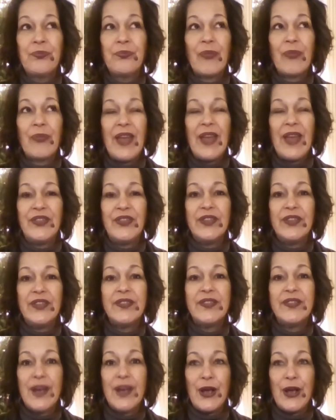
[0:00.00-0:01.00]
at this
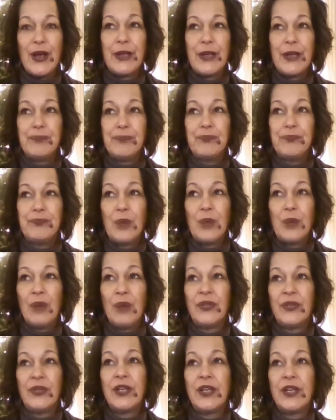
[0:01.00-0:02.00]
time of
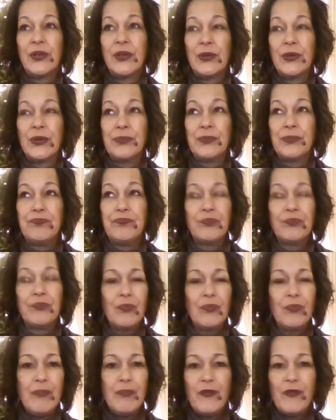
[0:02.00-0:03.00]
year
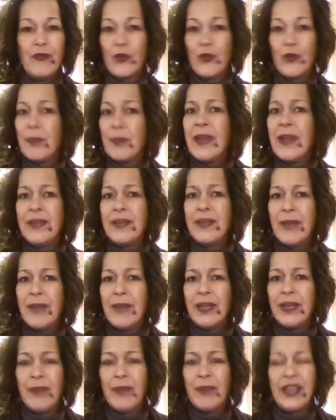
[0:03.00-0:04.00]
for many,
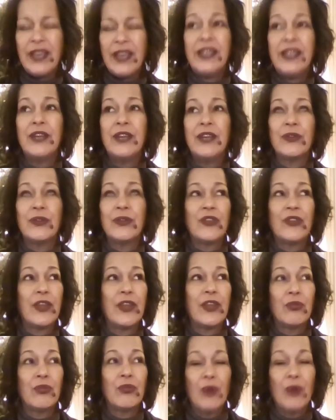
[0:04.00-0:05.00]
many, many years, like
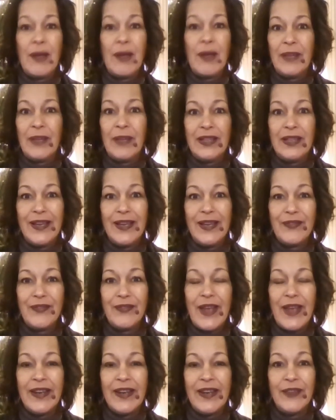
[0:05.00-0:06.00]
throughout my life,
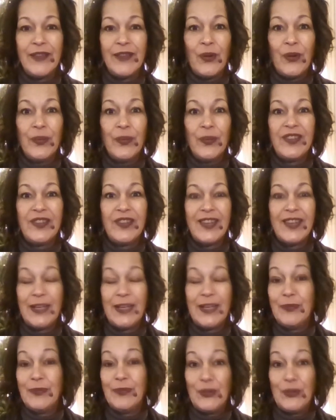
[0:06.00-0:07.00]
and I've always
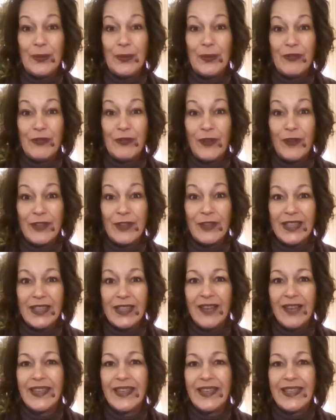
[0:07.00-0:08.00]
seemed to be very
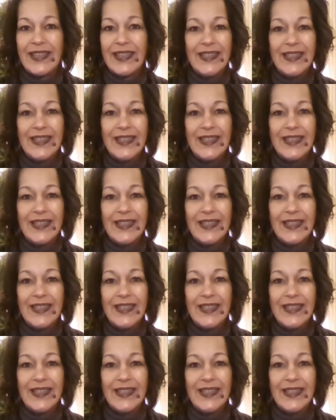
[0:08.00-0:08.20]
lucky.